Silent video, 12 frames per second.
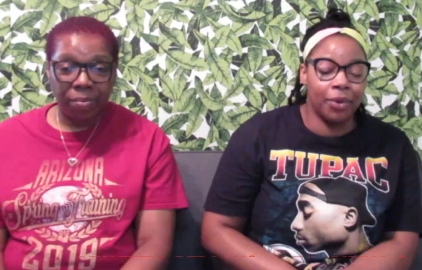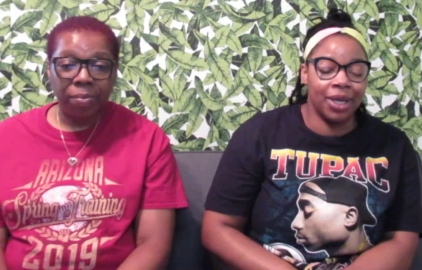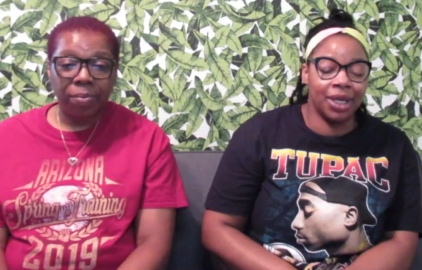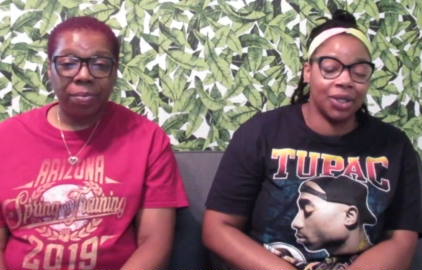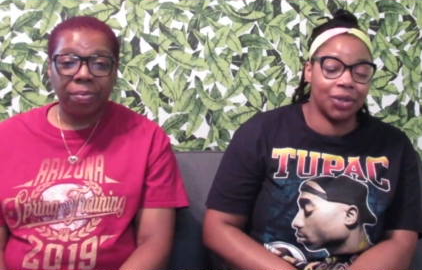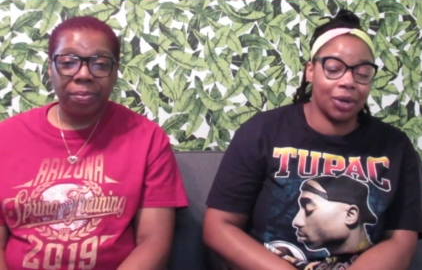
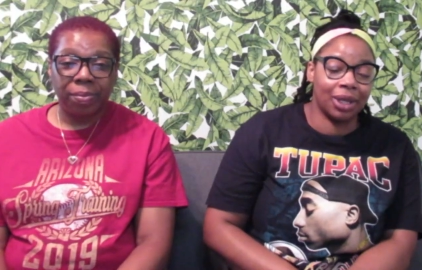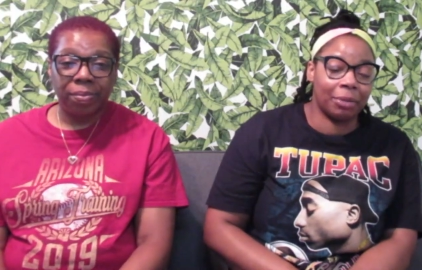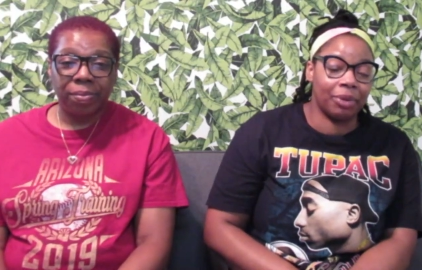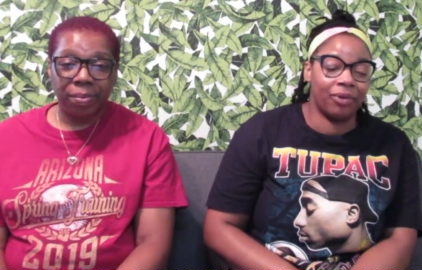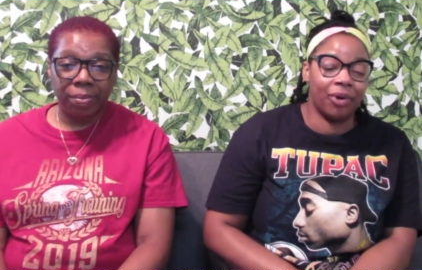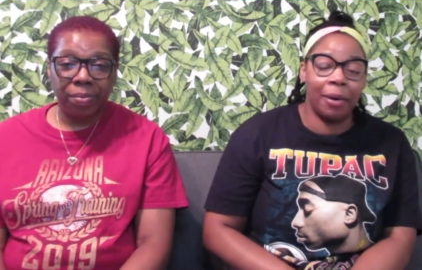Speaker 1: really enjoyed their
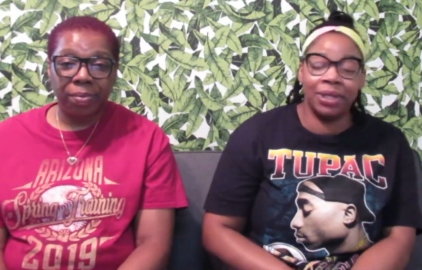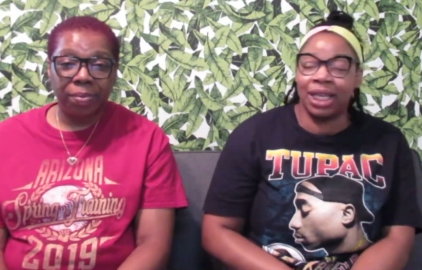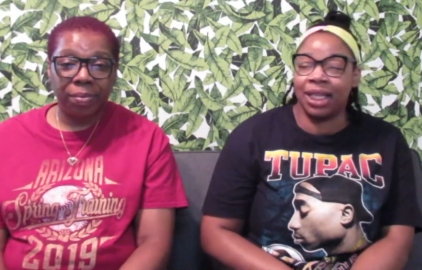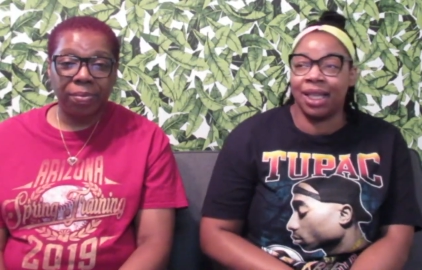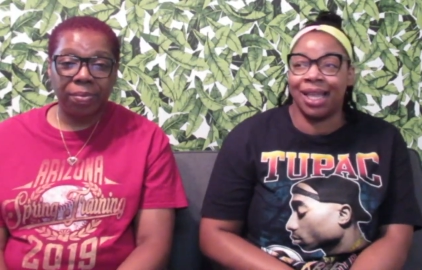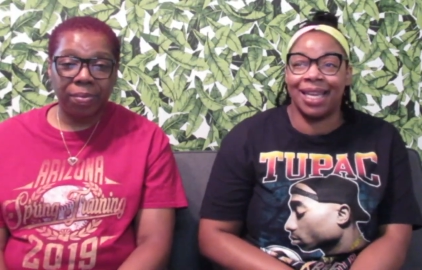performance.
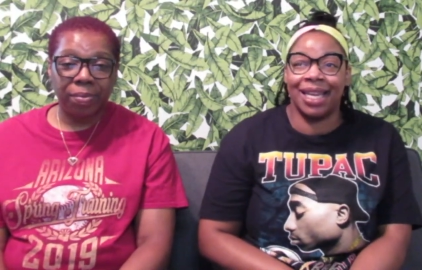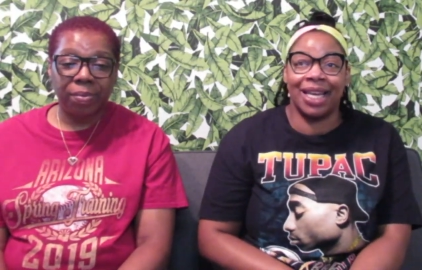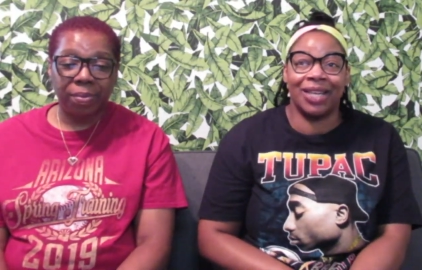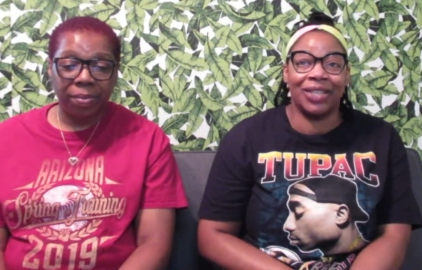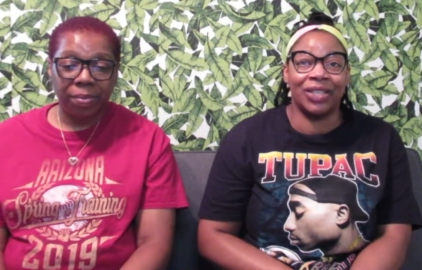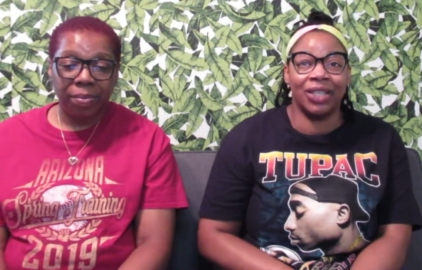I think they did
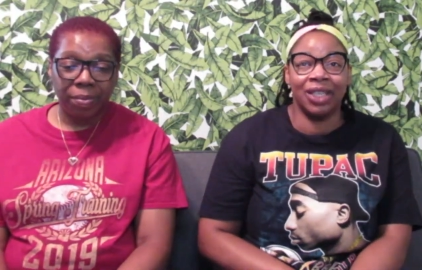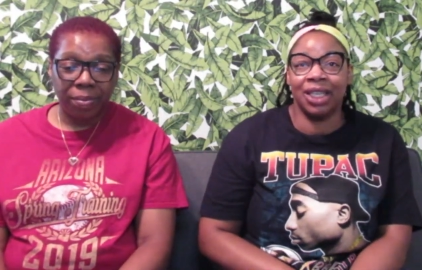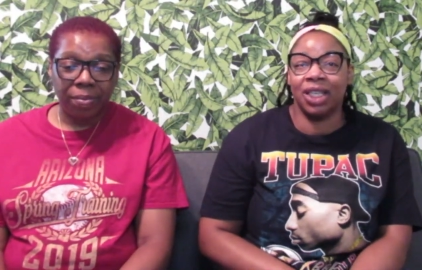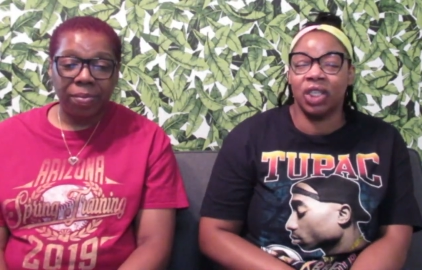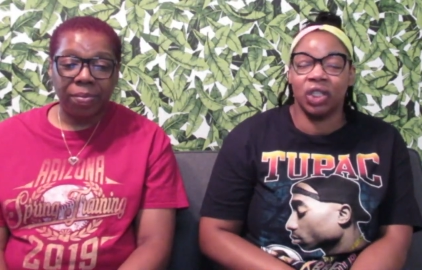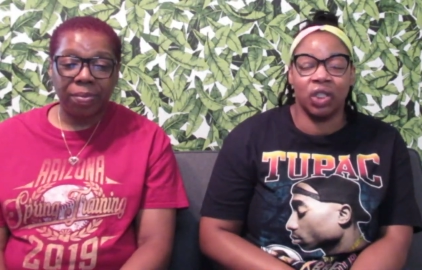a
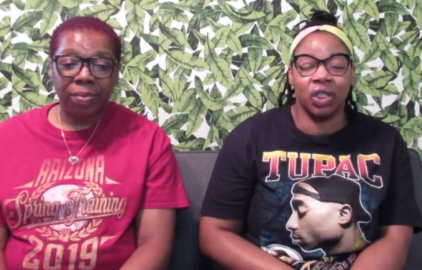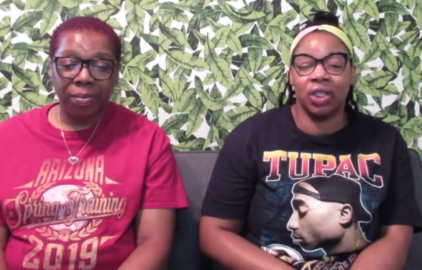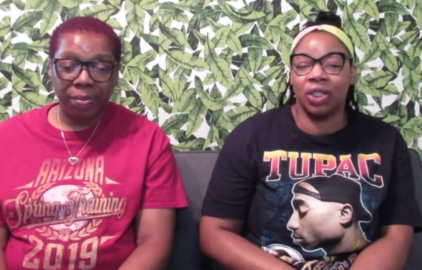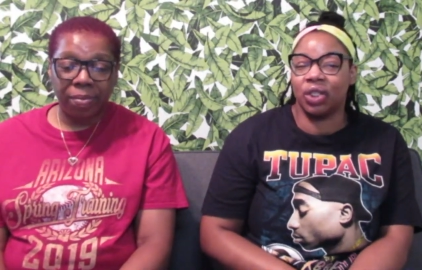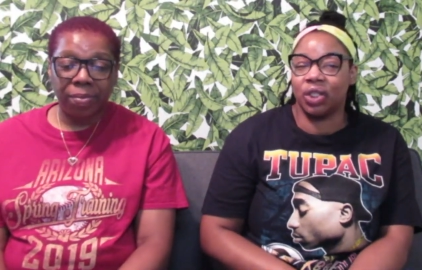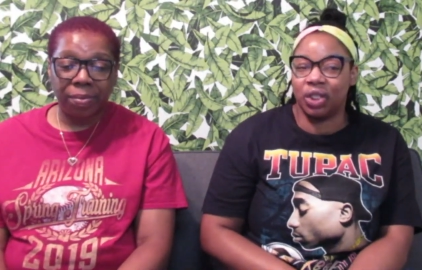good,
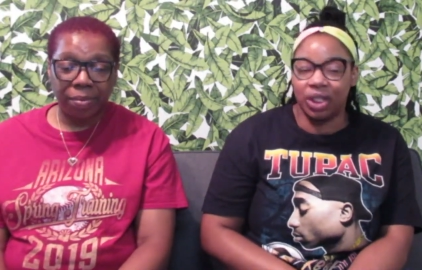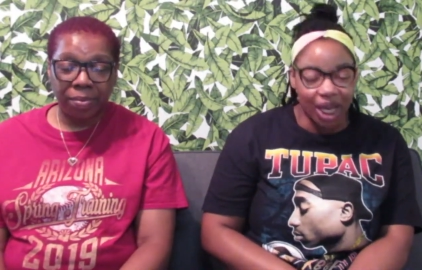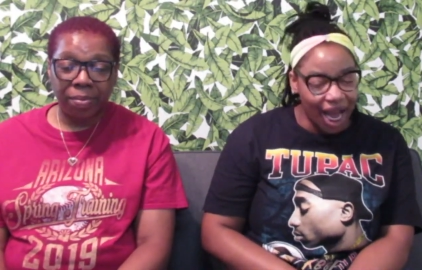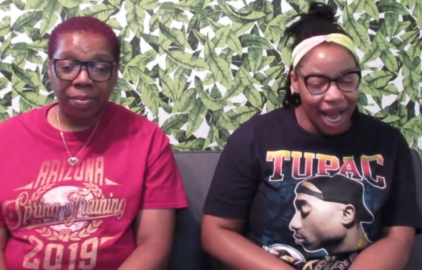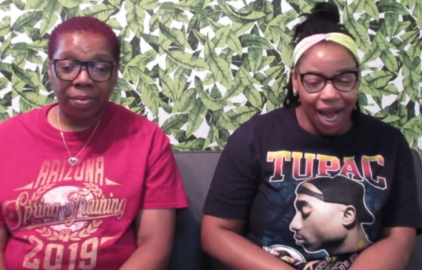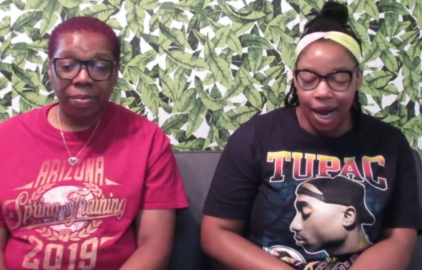good
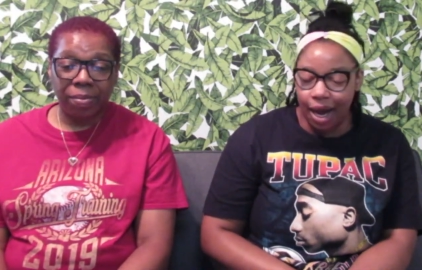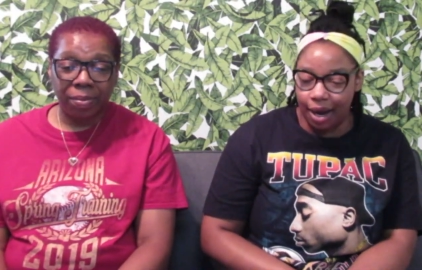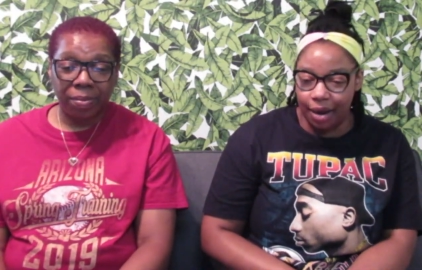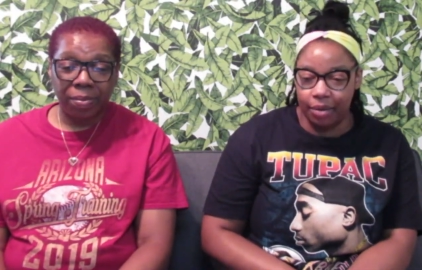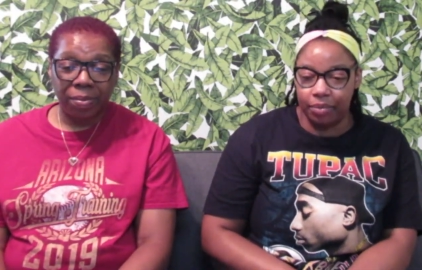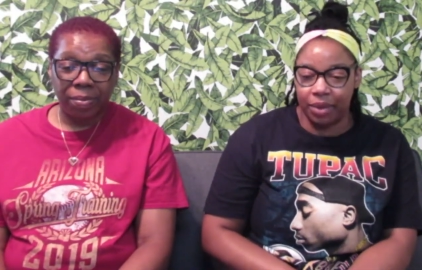
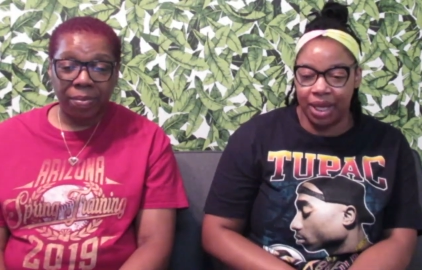job.